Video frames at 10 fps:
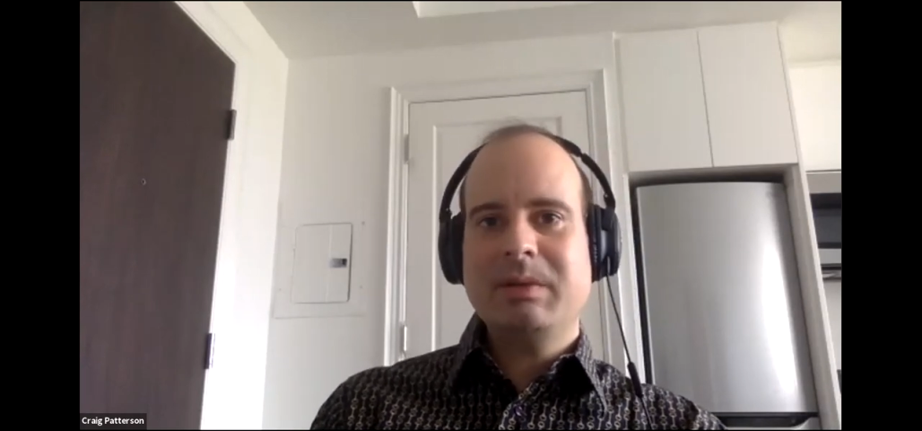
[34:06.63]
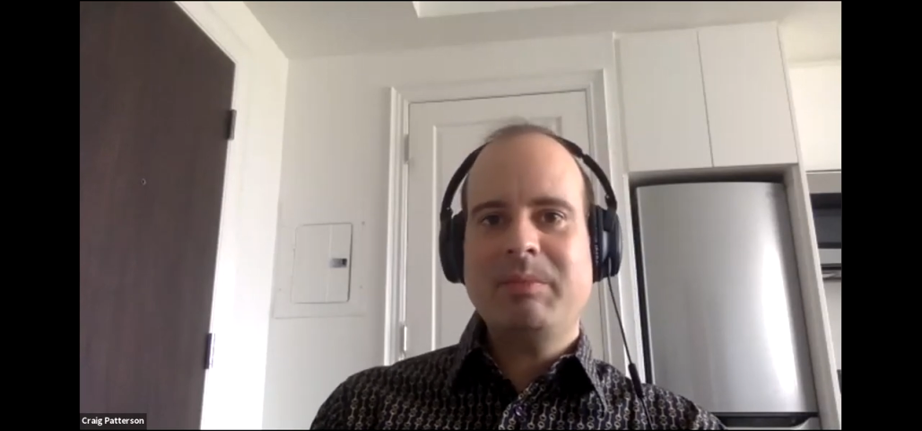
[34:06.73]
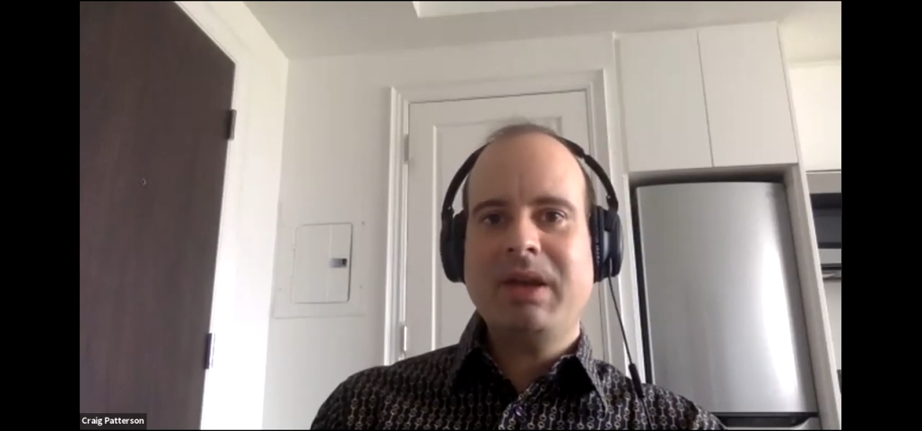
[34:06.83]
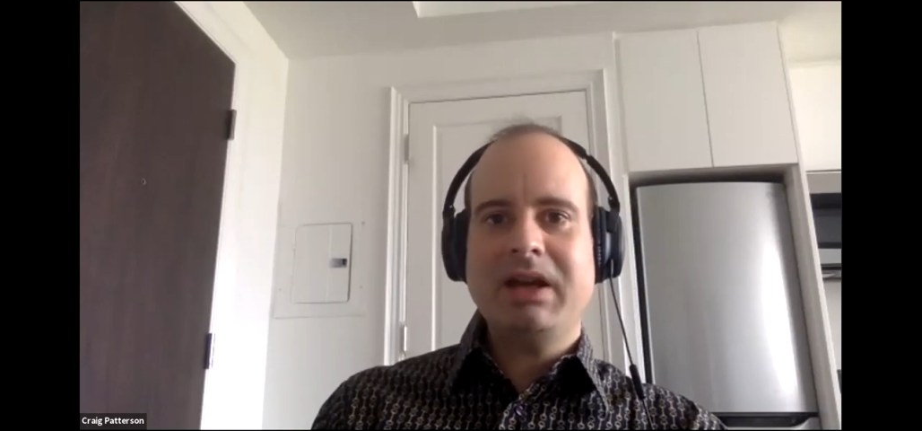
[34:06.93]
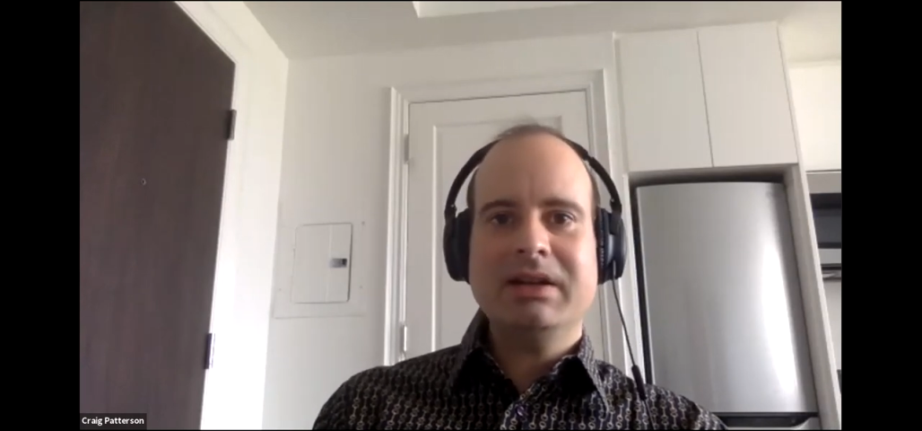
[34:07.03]
to be
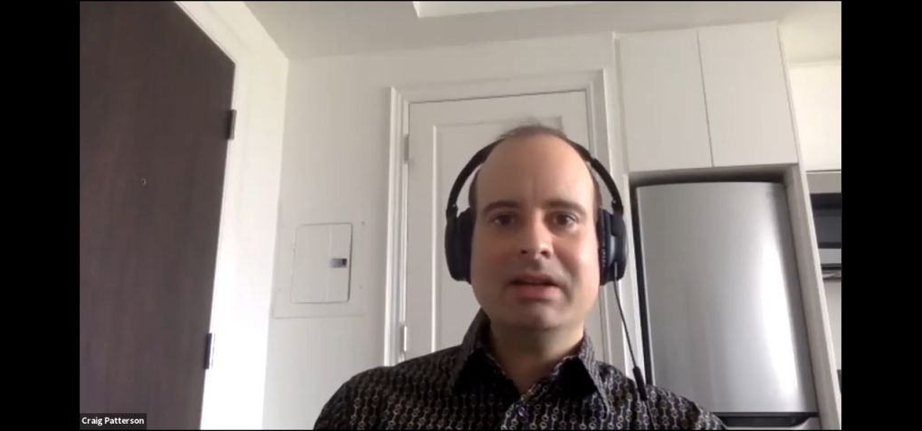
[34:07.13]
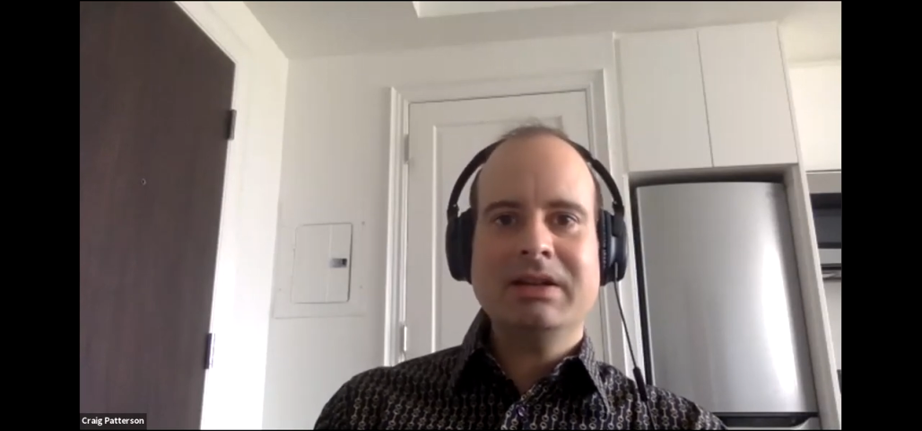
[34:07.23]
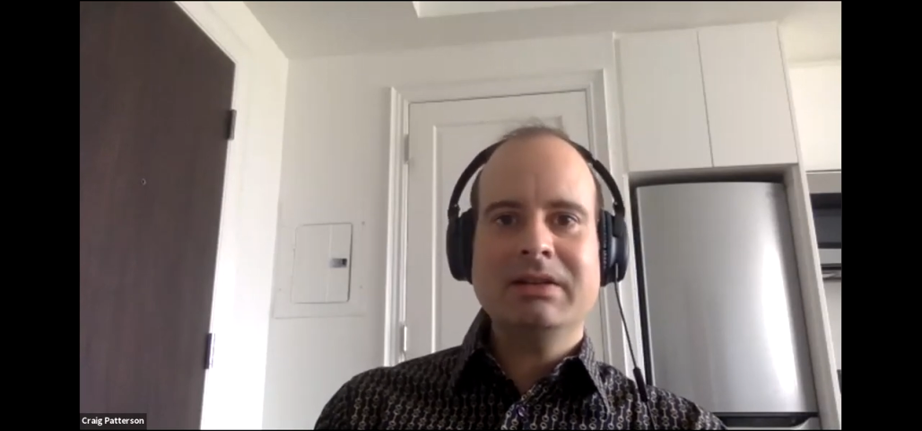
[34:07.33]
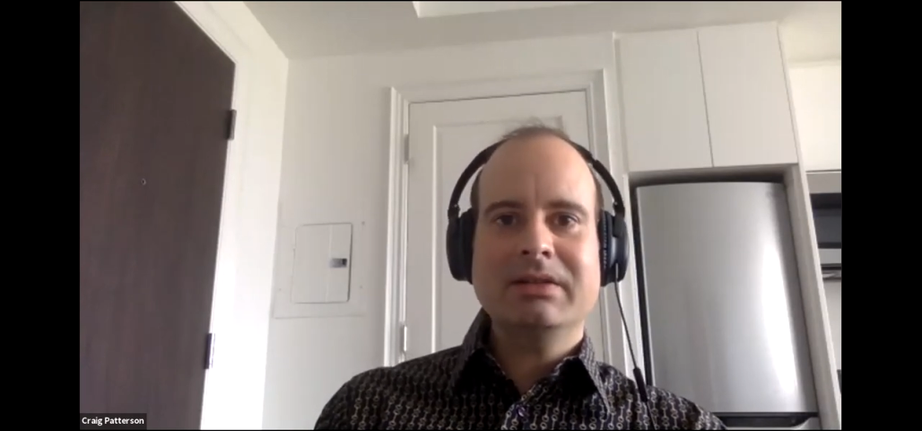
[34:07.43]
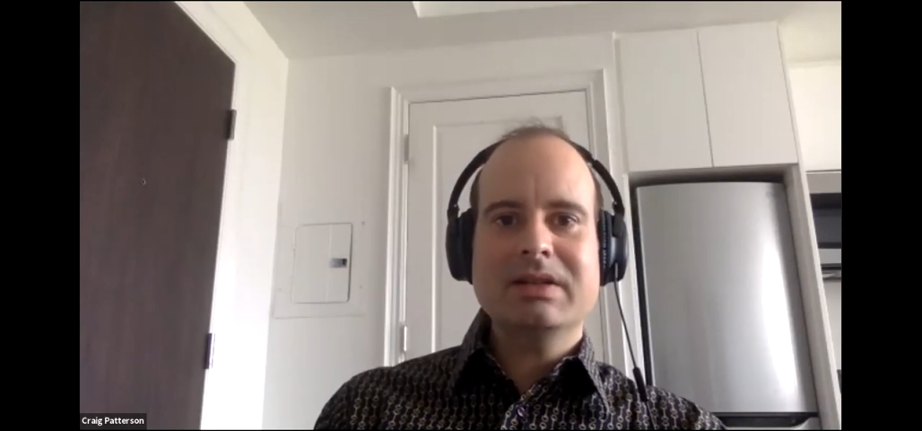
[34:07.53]
panicking
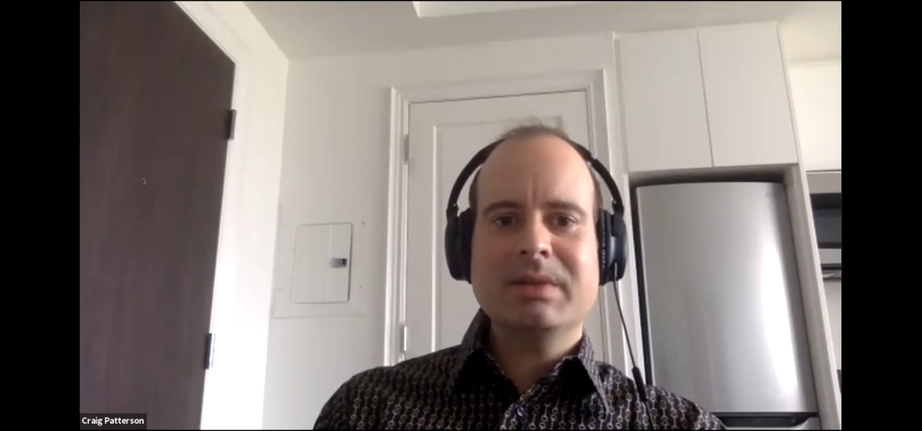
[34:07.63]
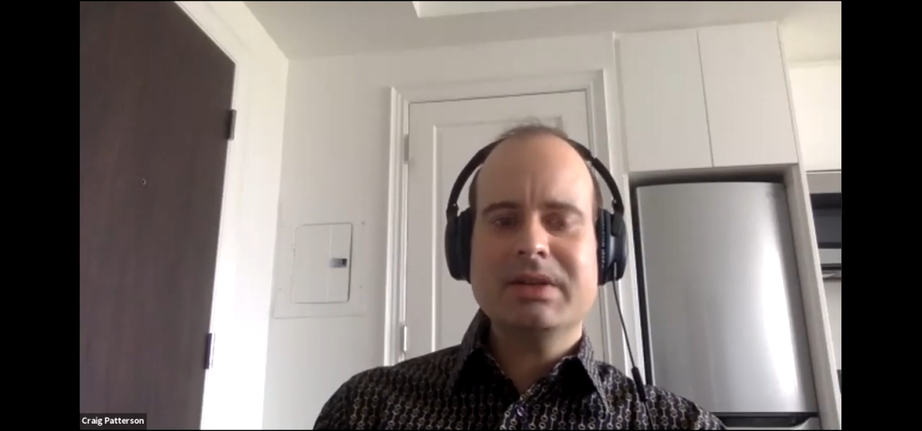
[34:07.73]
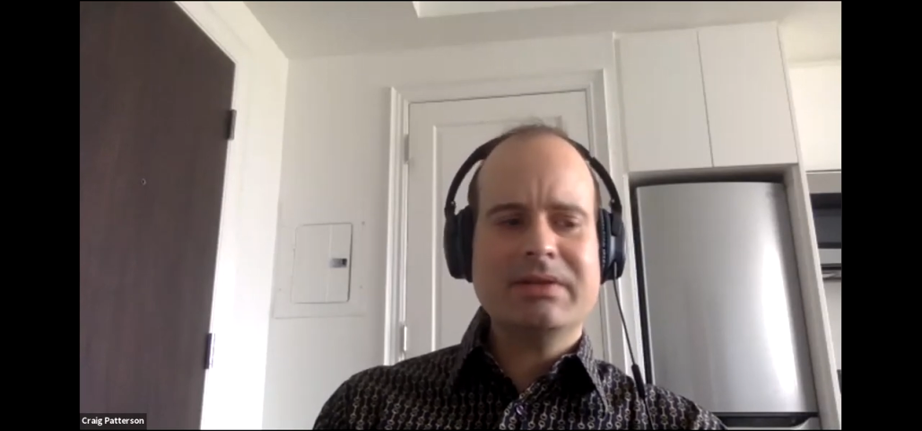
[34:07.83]
nearly as much.